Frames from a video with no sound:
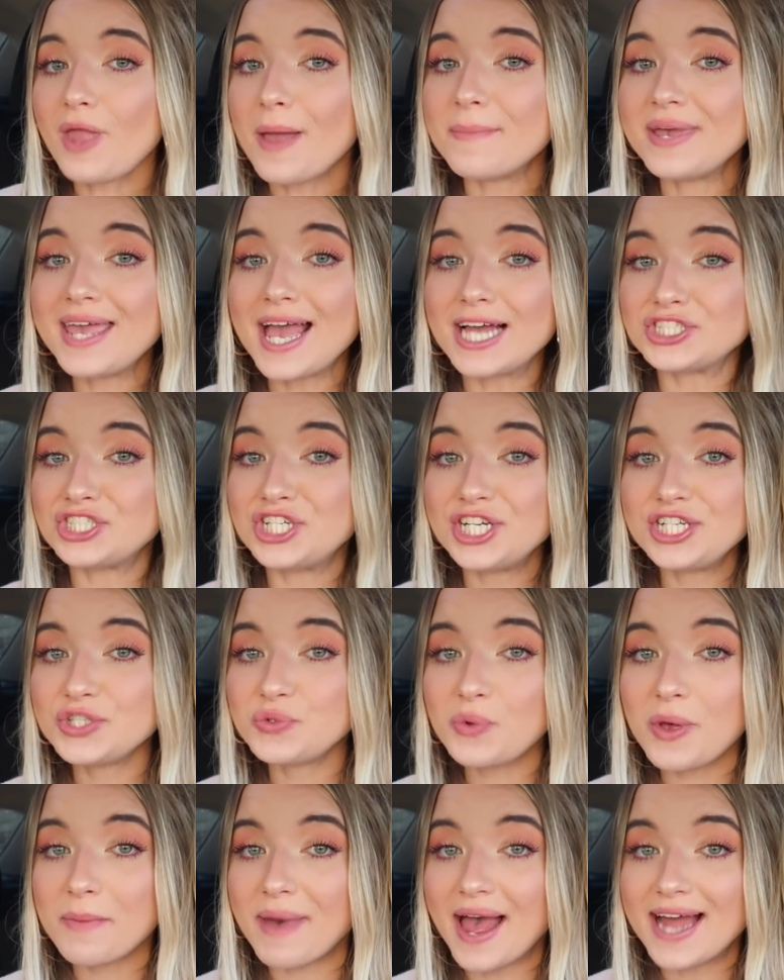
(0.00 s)
But yeah, she
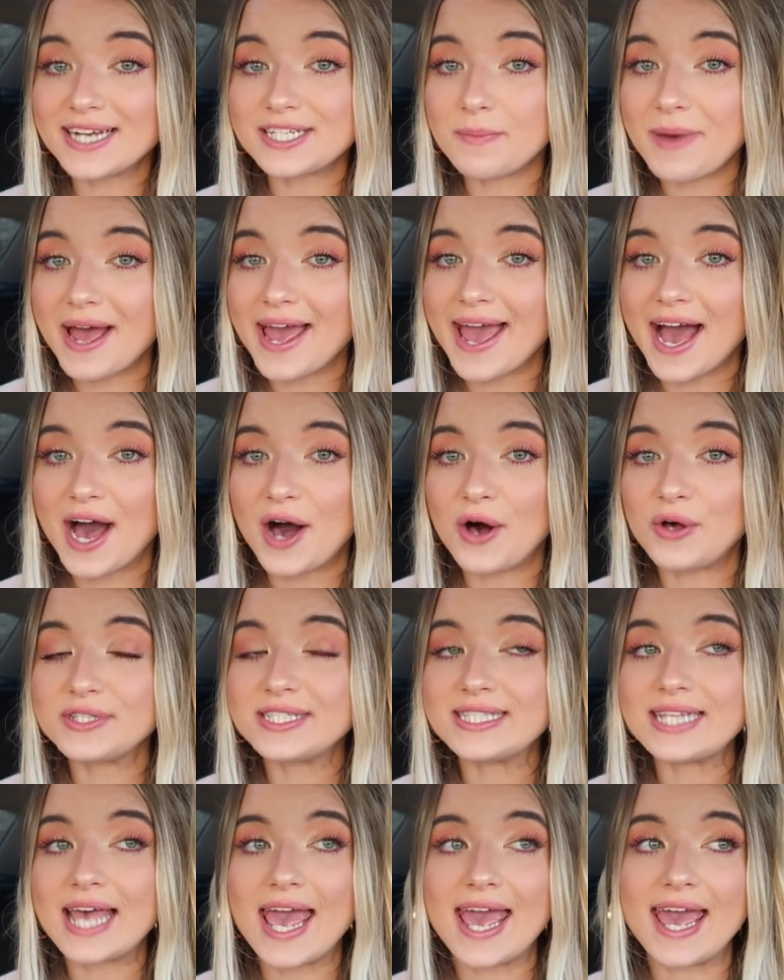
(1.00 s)
just went back to my
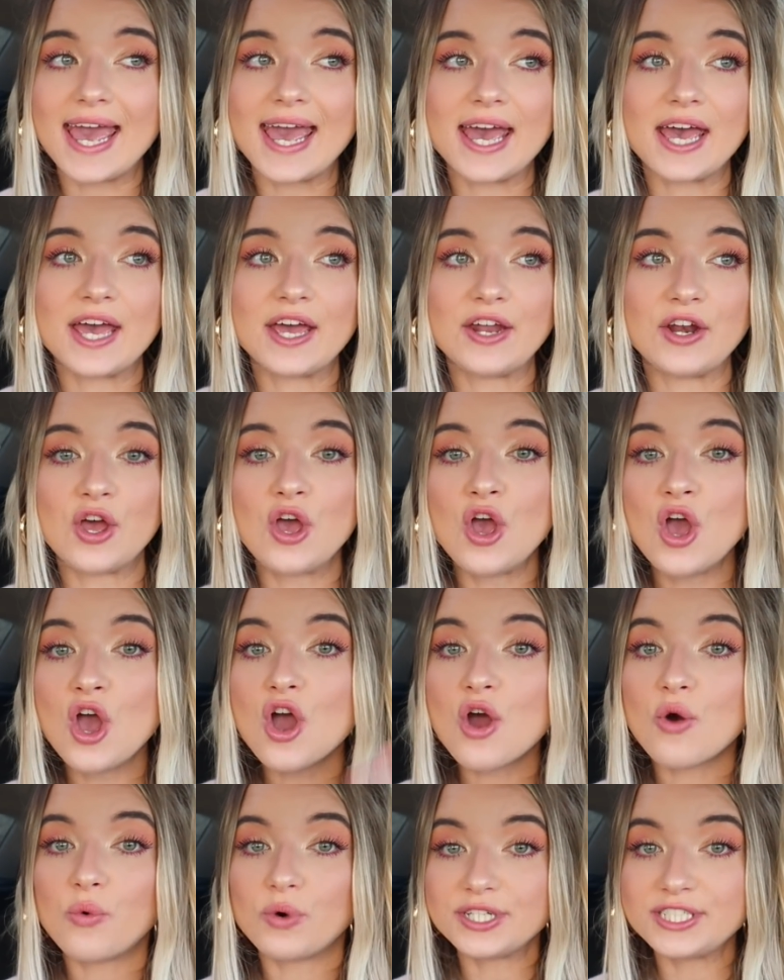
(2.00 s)
house and
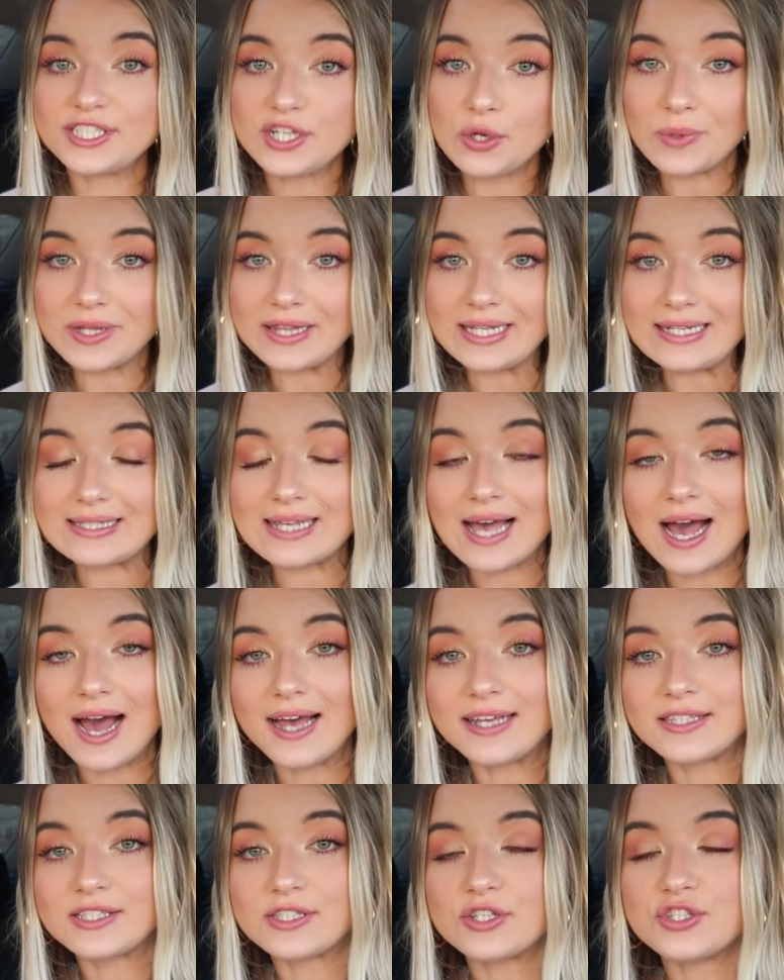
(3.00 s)
we're still with these
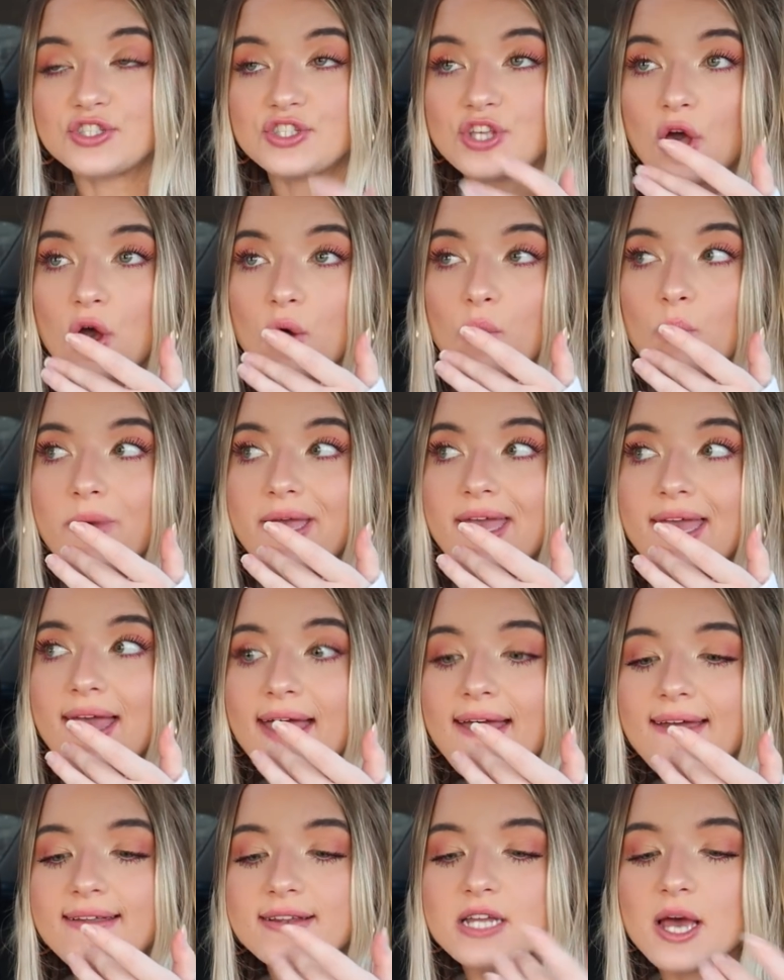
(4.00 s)
guys. So we
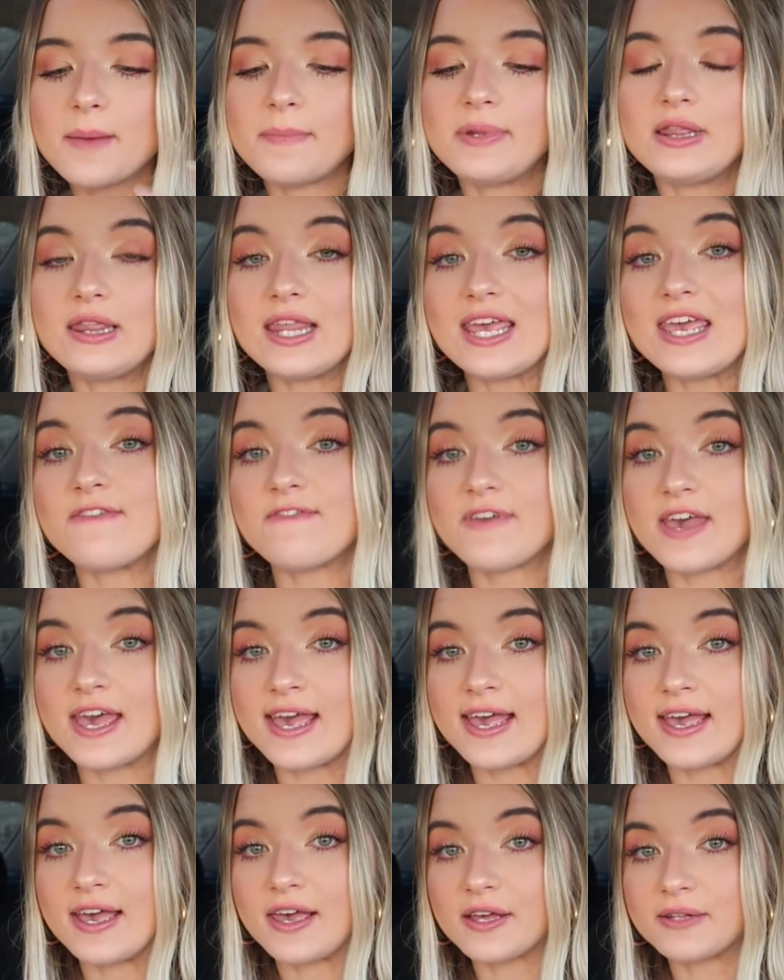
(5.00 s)
end up
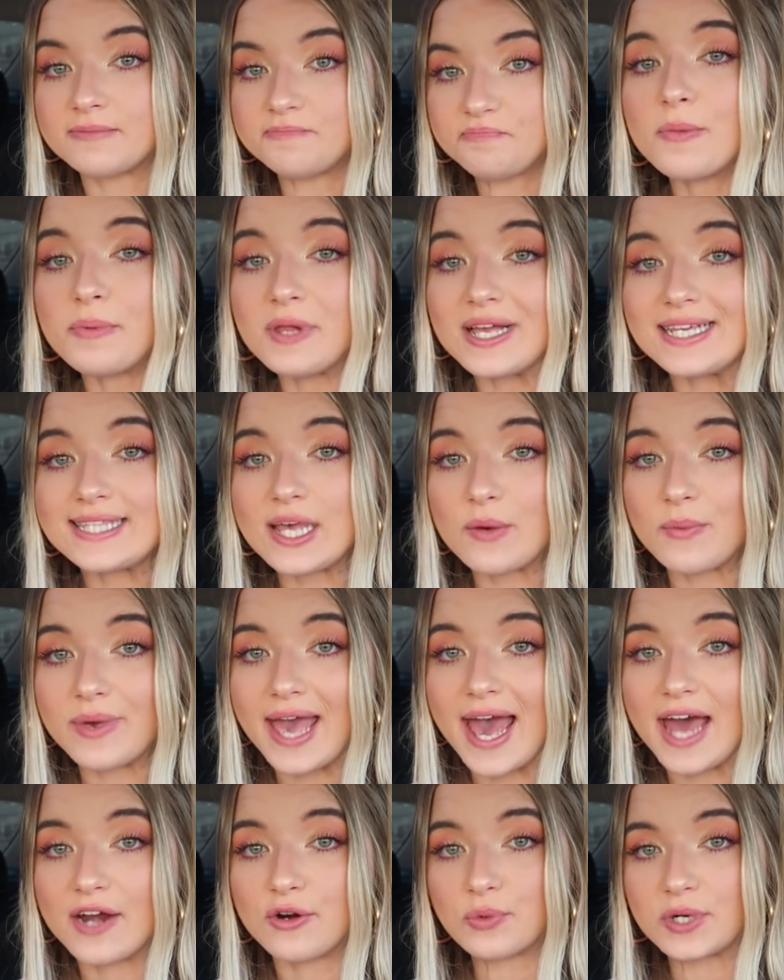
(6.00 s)
leaving the place that we
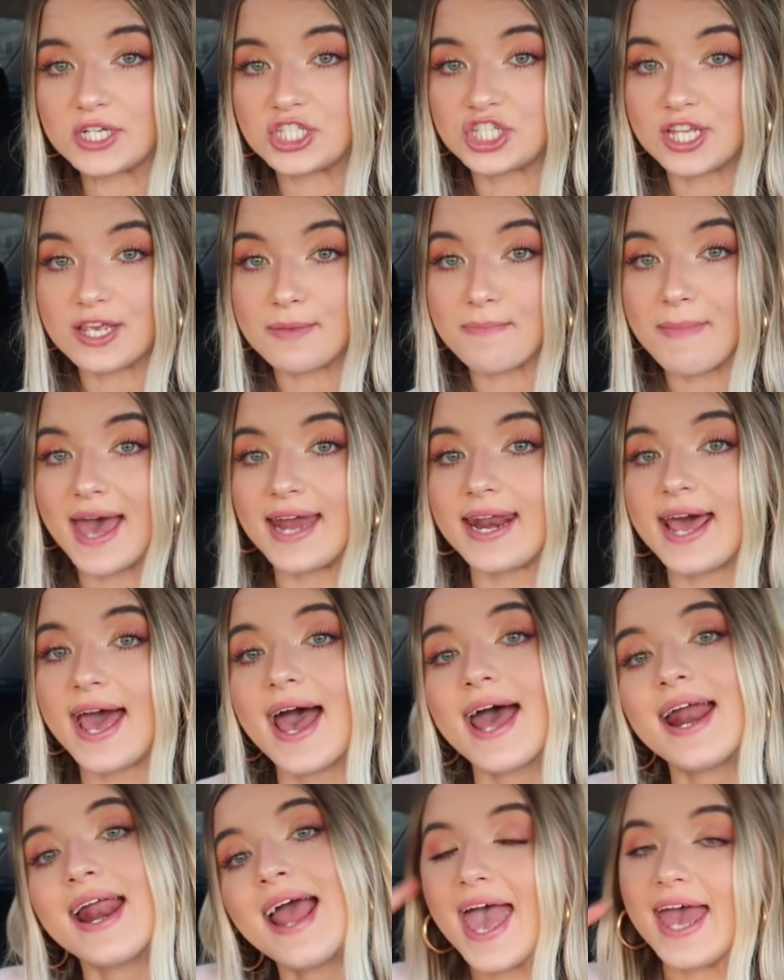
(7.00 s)
had originally met
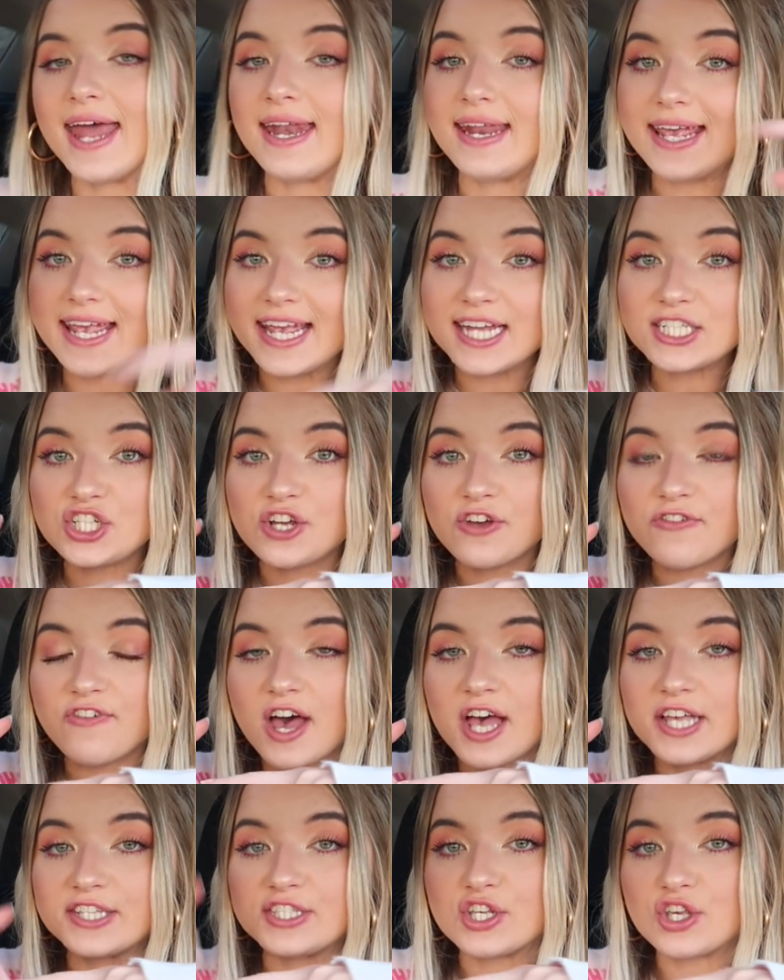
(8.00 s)
at, and each of
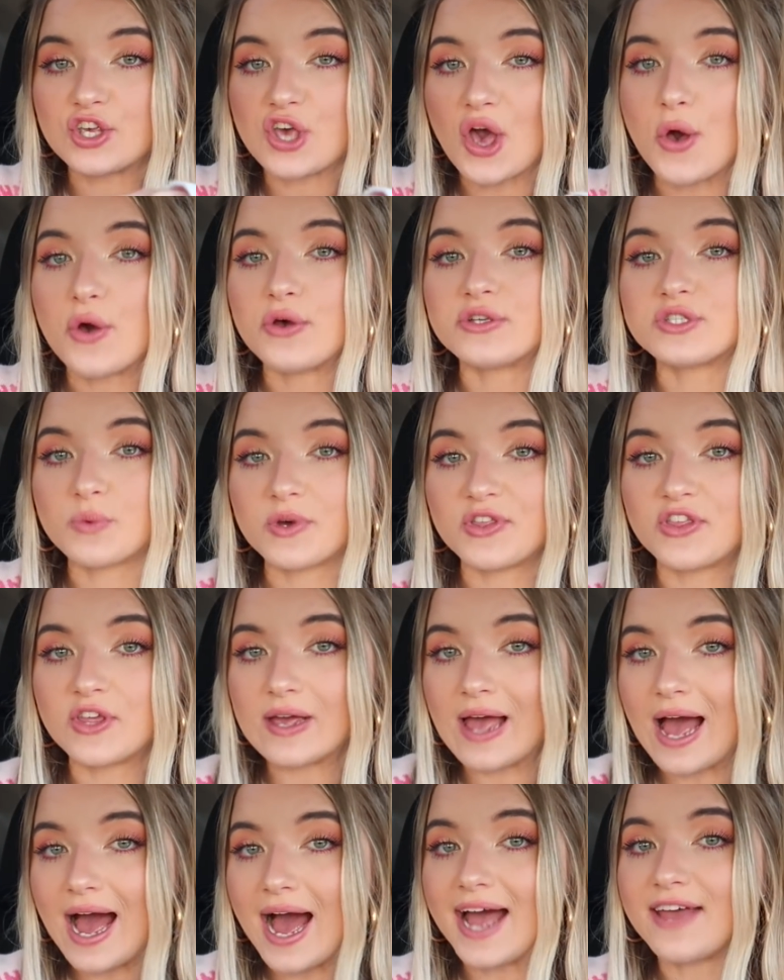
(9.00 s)
us goes with a
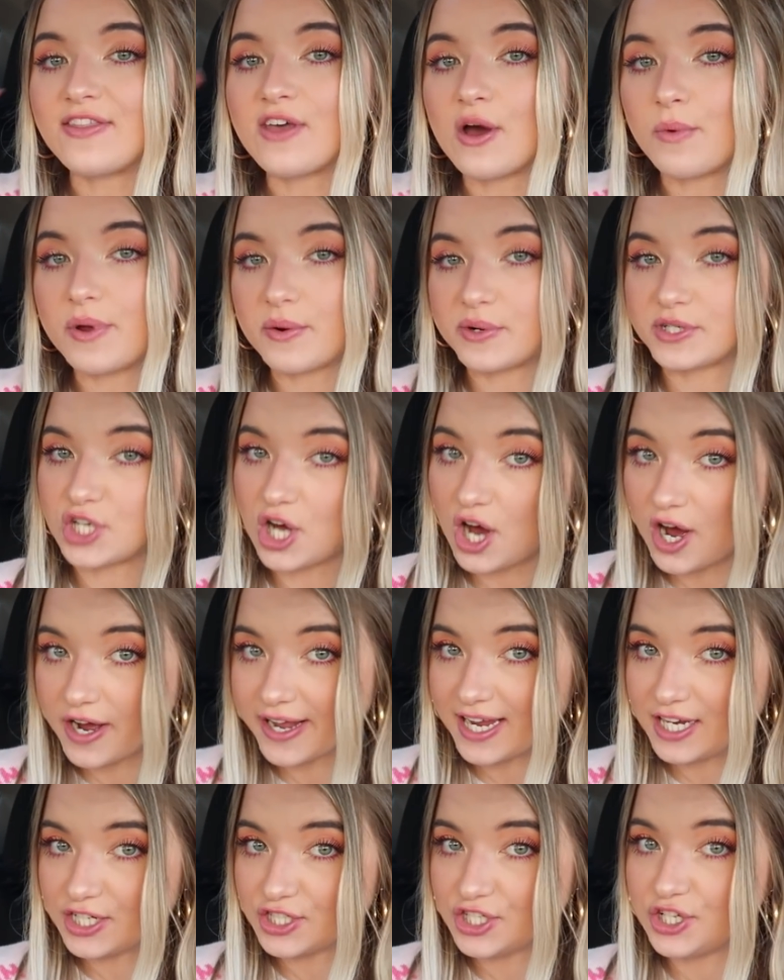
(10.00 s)
guy that we were
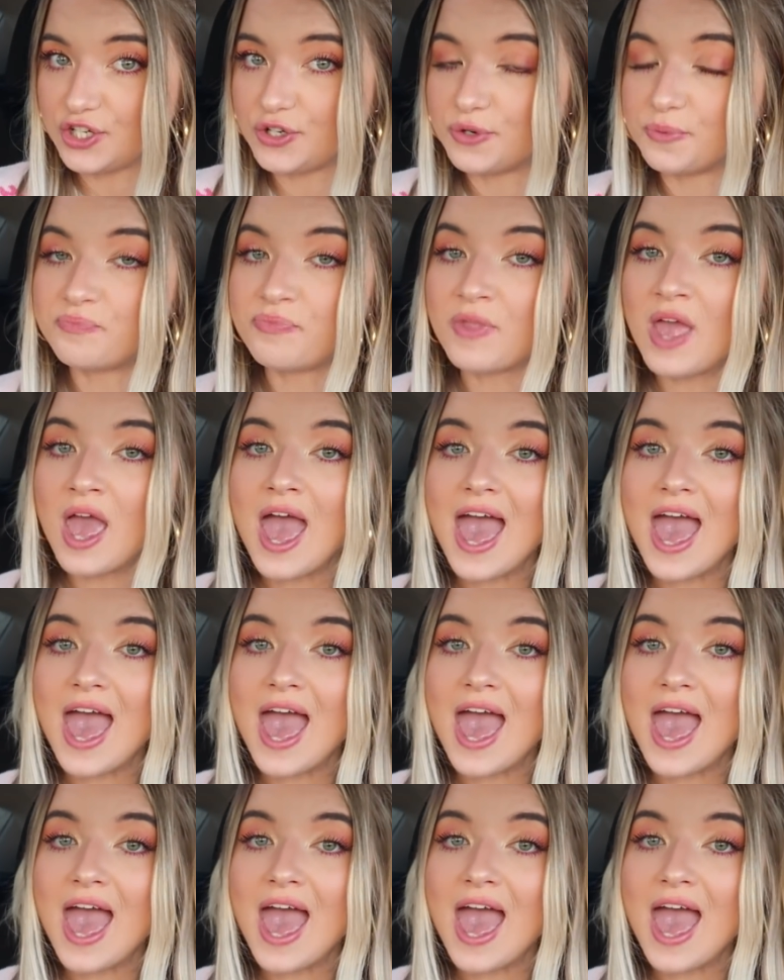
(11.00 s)
talking to.